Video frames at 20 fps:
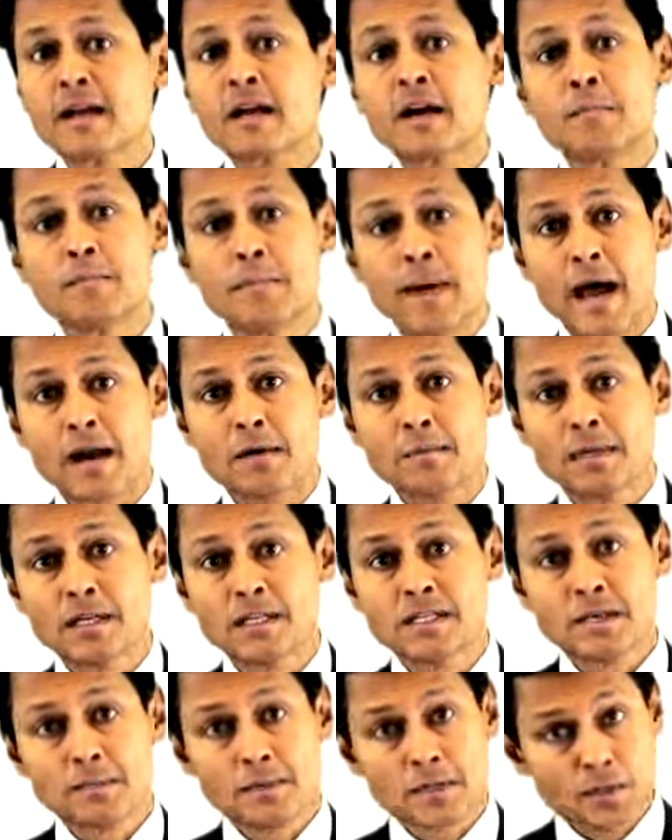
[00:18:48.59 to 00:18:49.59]

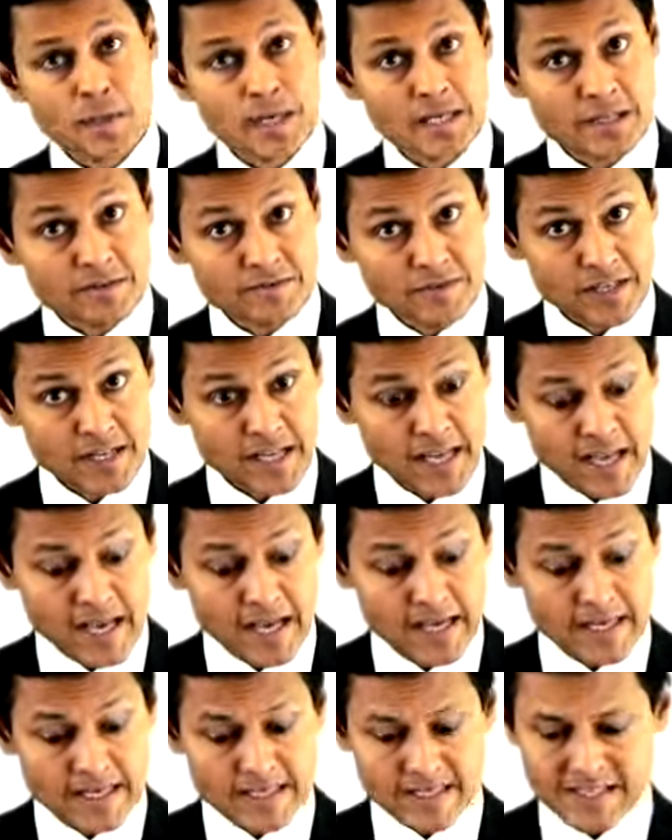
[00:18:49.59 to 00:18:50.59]
comparability between different
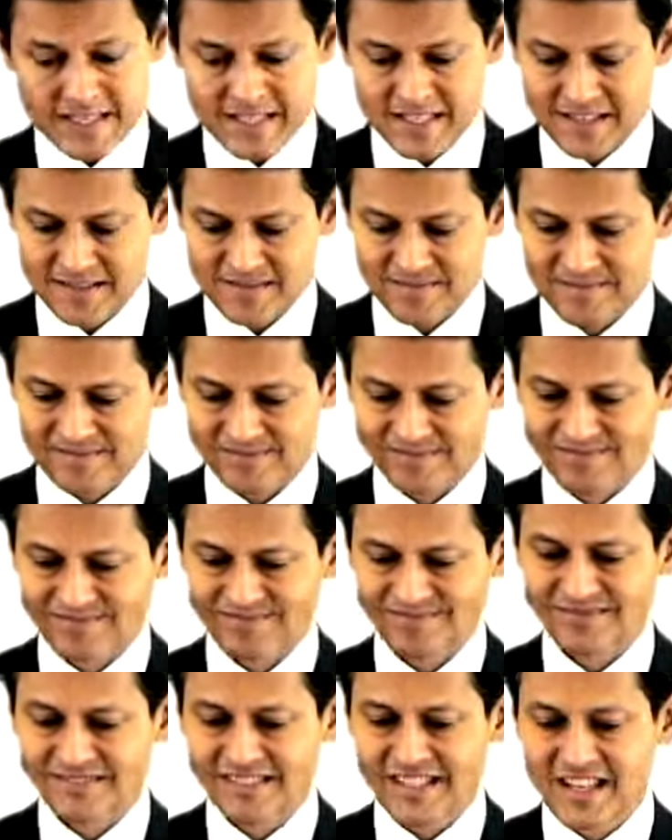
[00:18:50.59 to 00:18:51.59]
years.
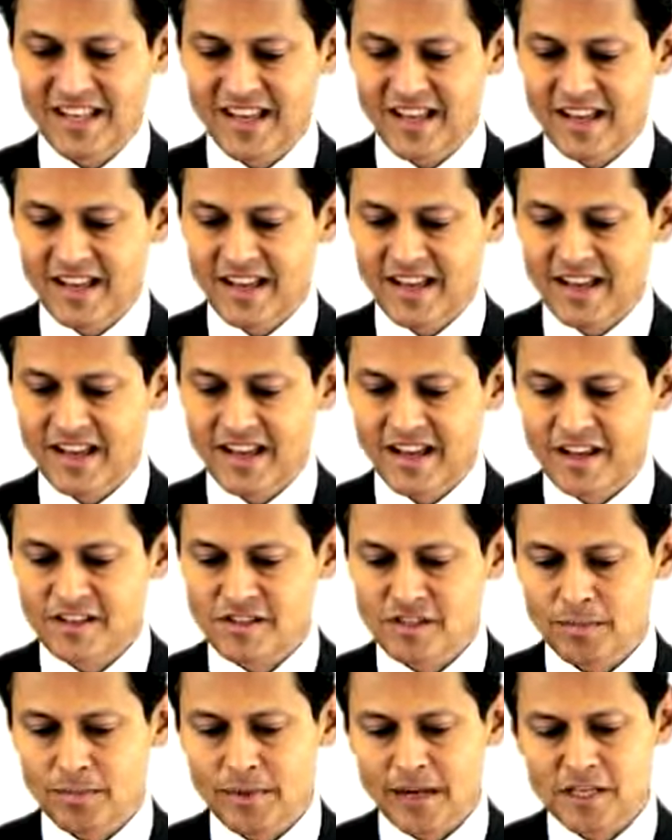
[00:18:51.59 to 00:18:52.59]

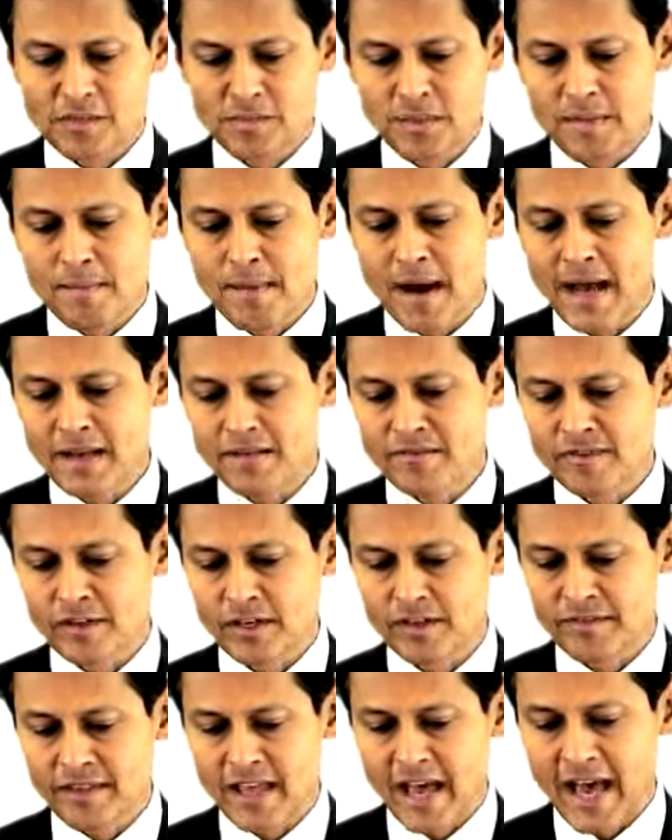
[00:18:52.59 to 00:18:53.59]
So please be
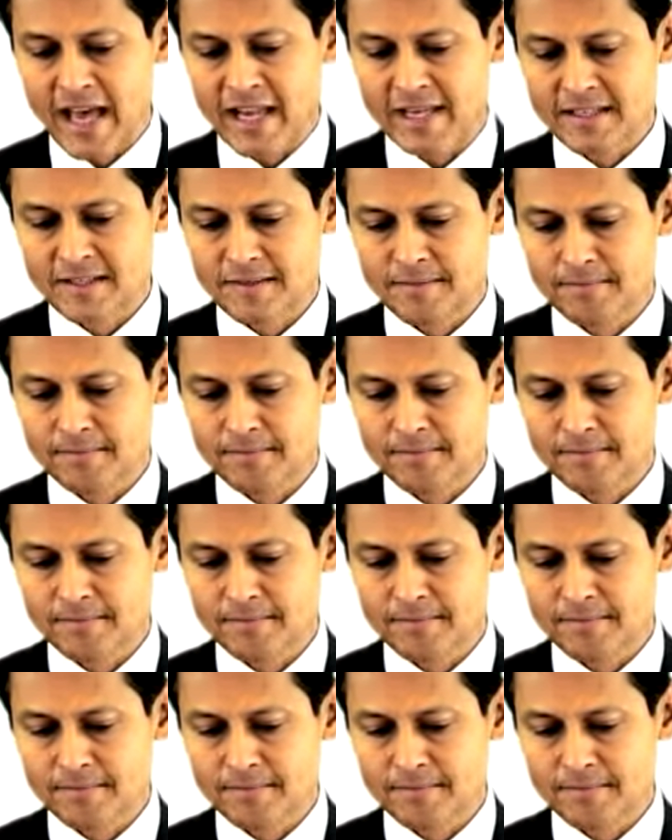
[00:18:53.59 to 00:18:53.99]
mindful of that.